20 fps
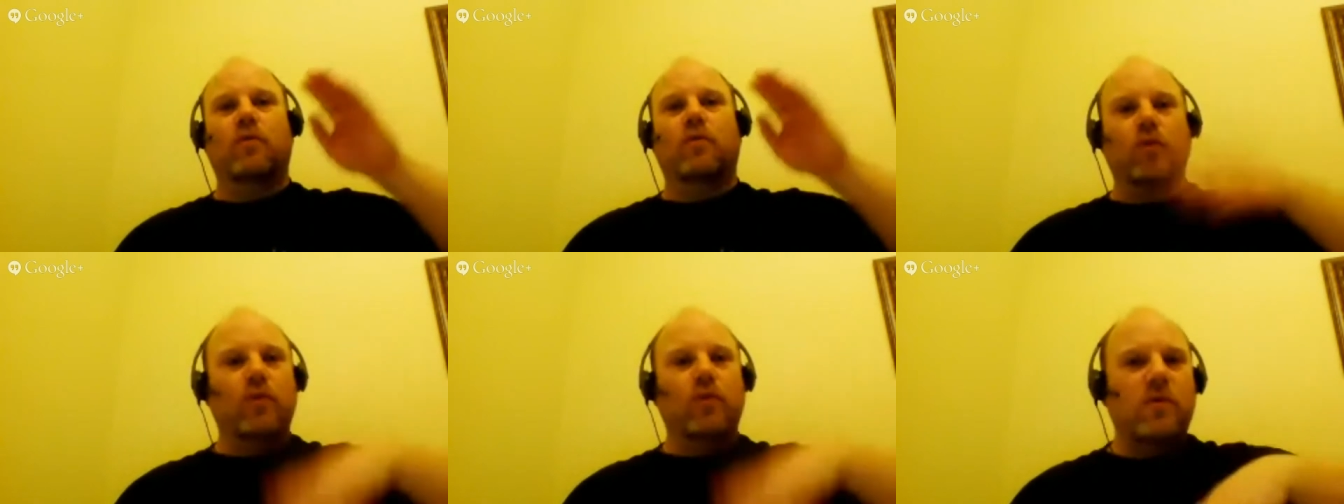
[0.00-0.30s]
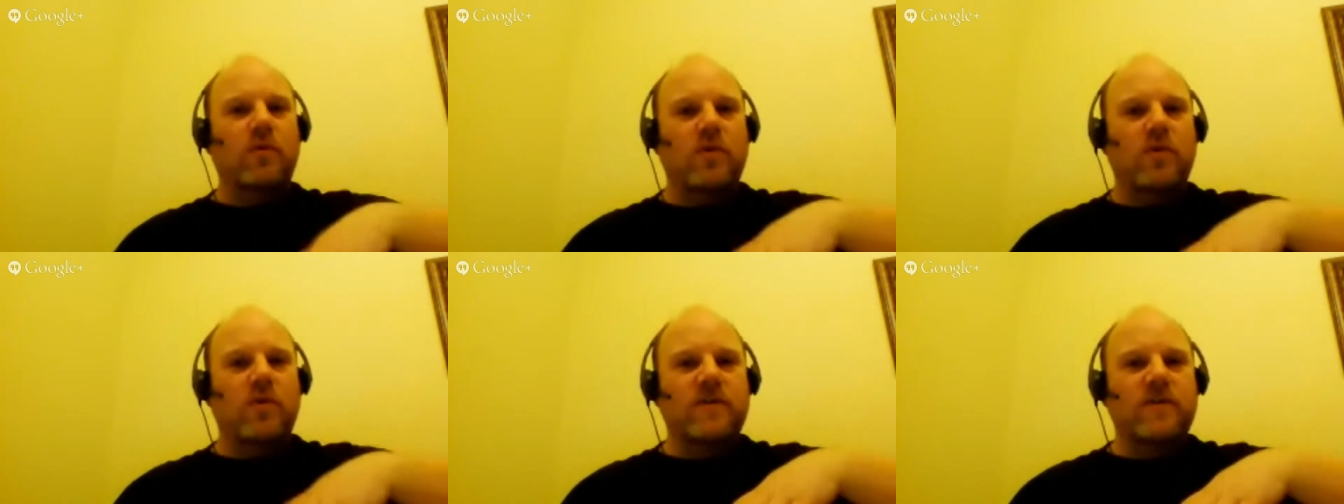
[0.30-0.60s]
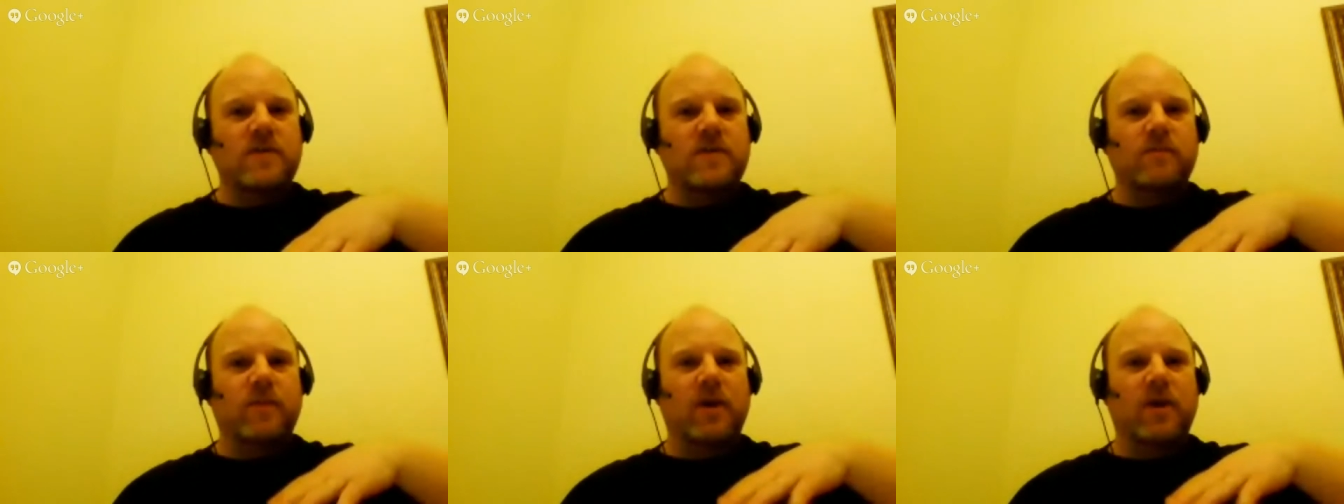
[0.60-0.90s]

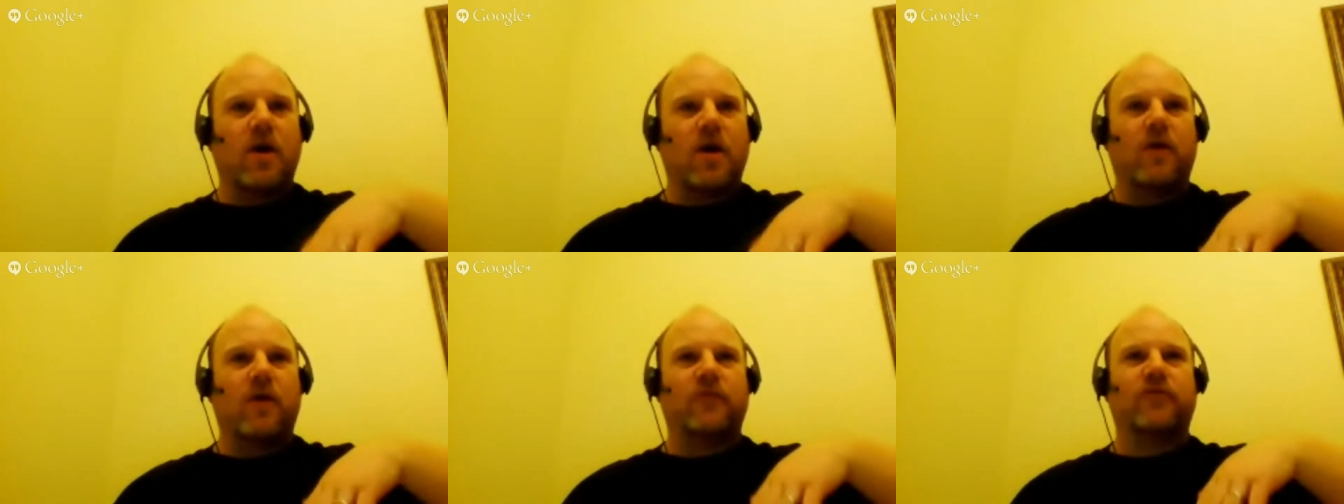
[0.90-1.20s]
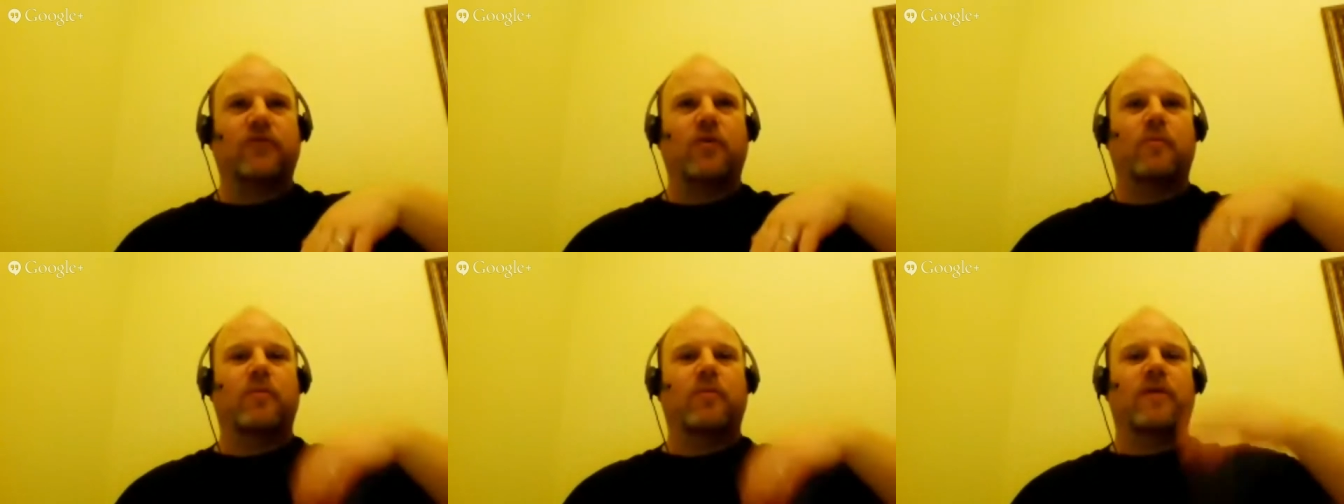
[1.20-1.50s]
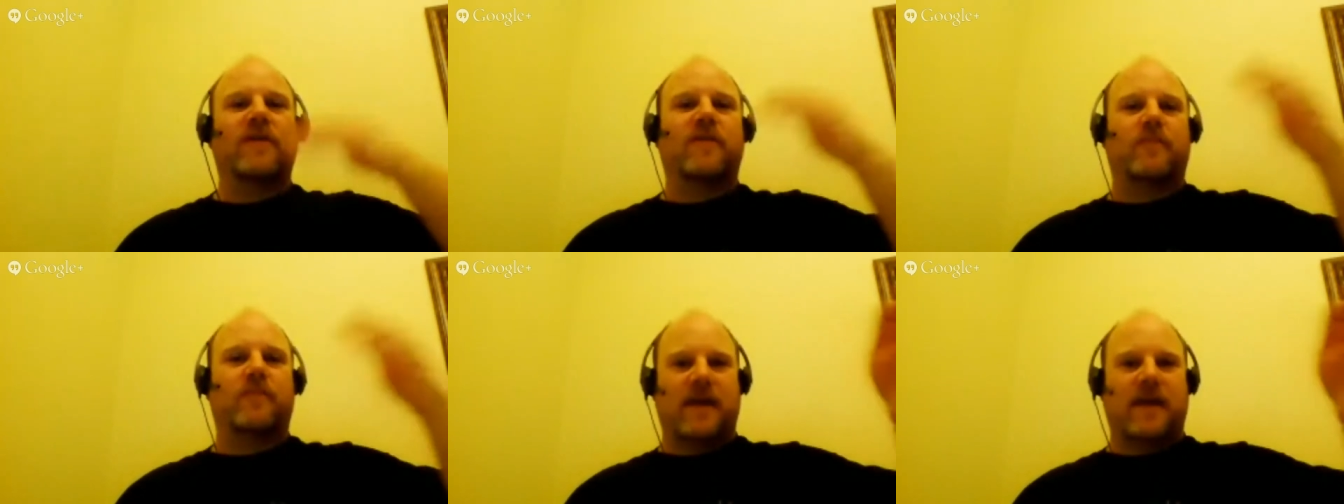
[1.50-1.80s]
rules but
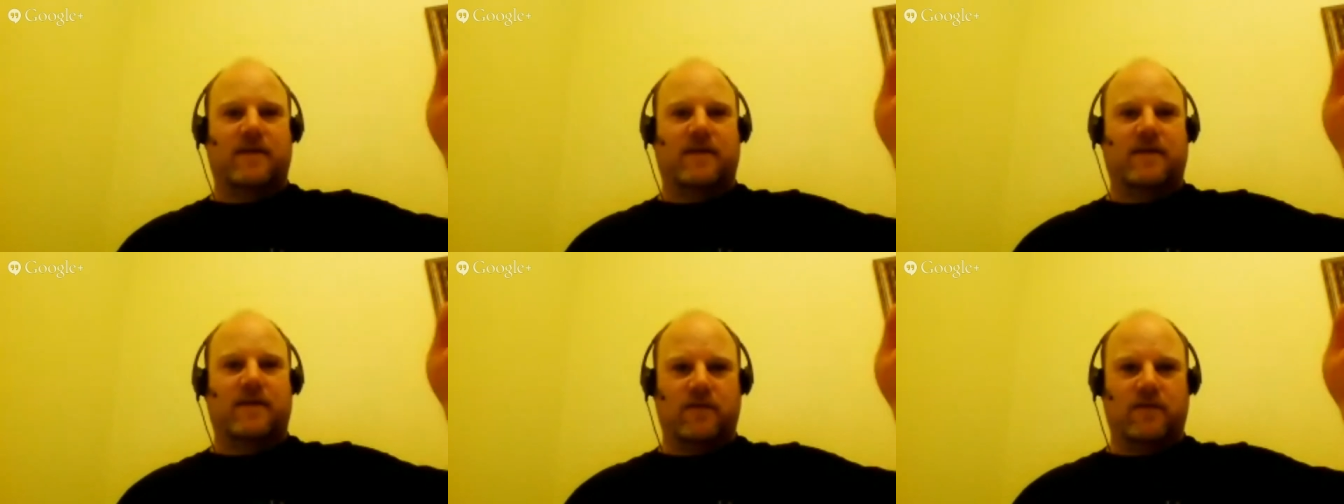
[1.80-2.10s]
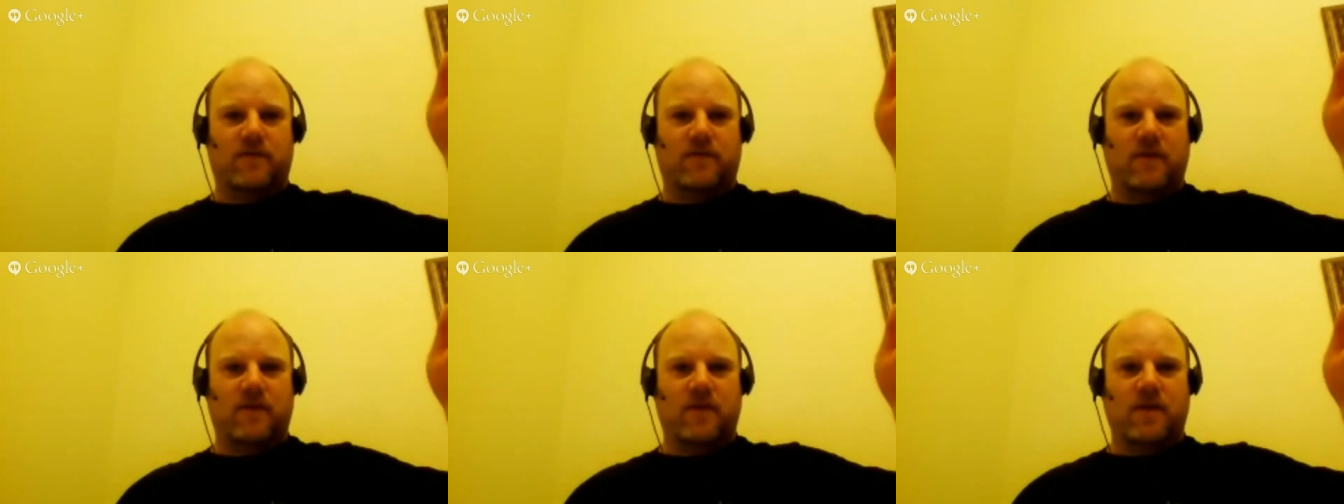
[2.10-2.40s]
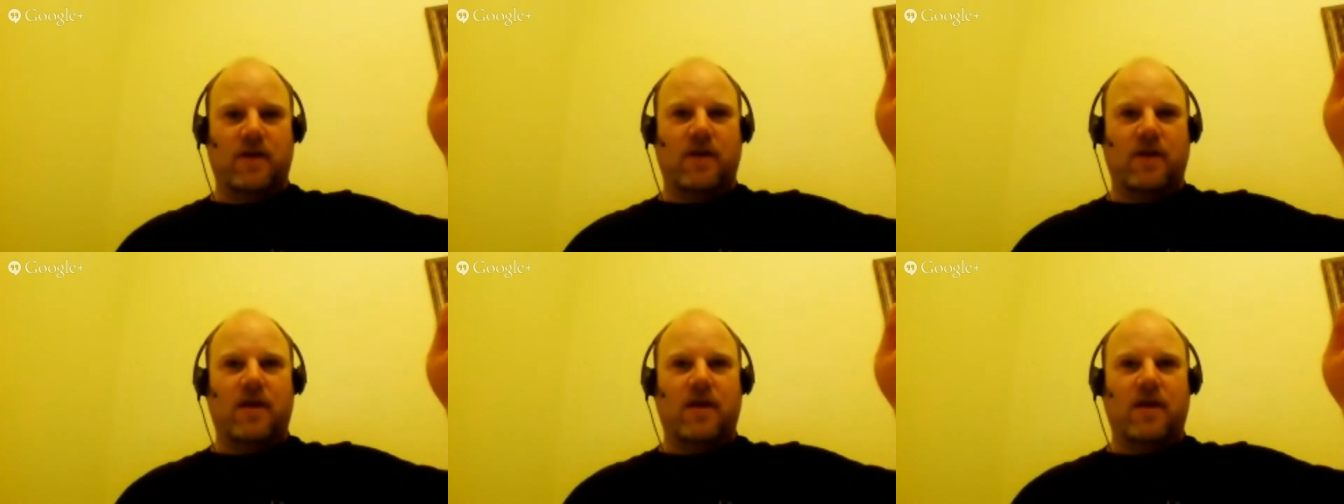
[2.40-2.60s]
also perspective.